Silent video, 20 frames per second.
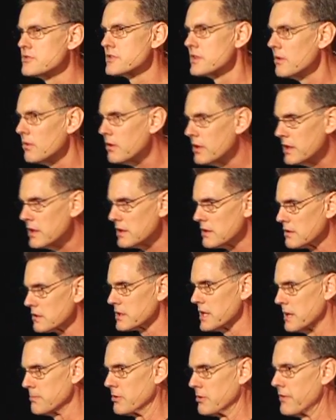was an Oriental
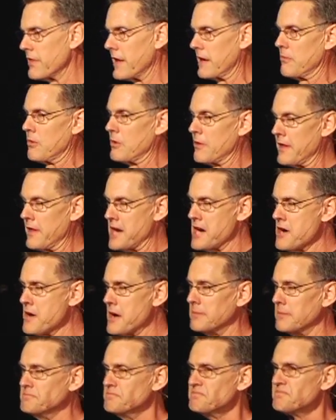couple that were
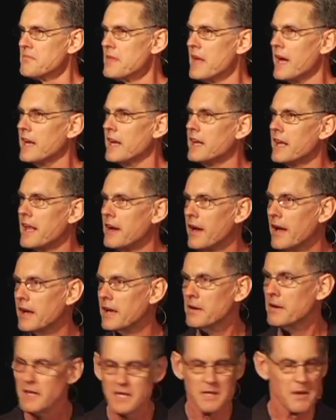there, and they had
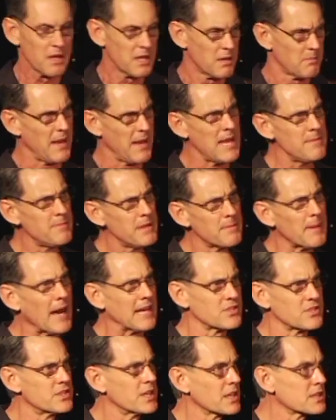a baby
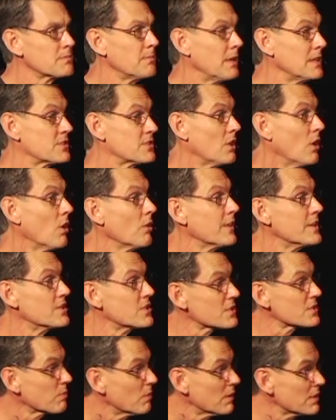about 6 months old that
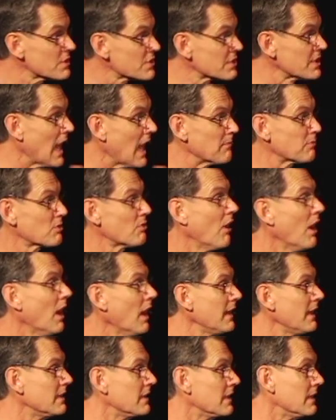just wouldn't stop
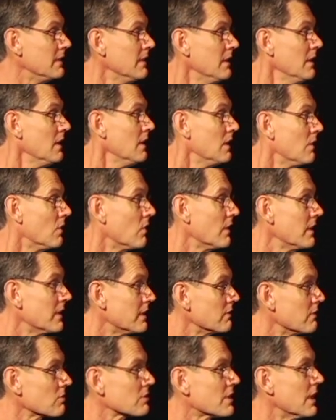crying. In
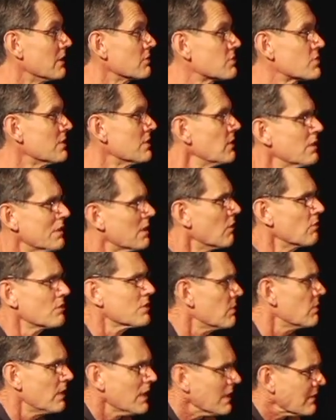Oriental culture, you don't
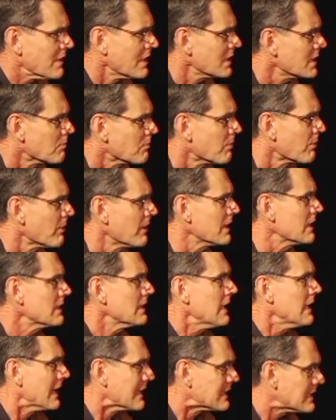do anything to bring
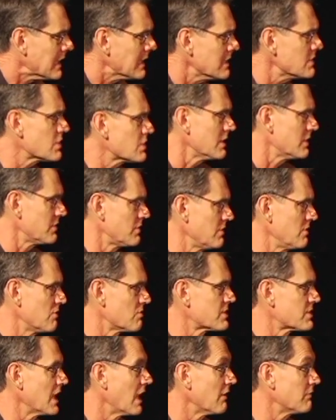attention to
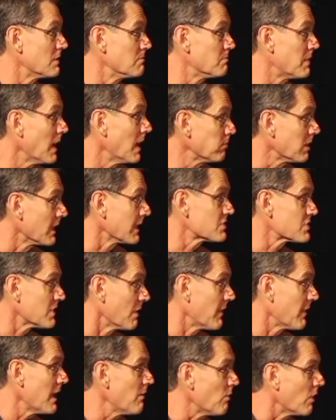yourself in public. So
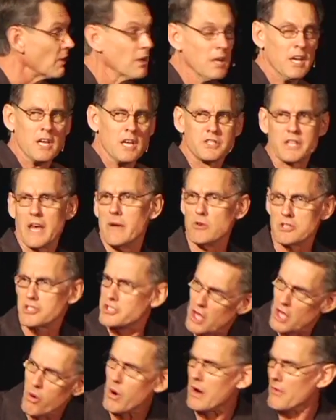they were
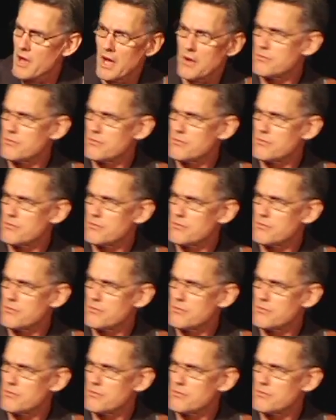so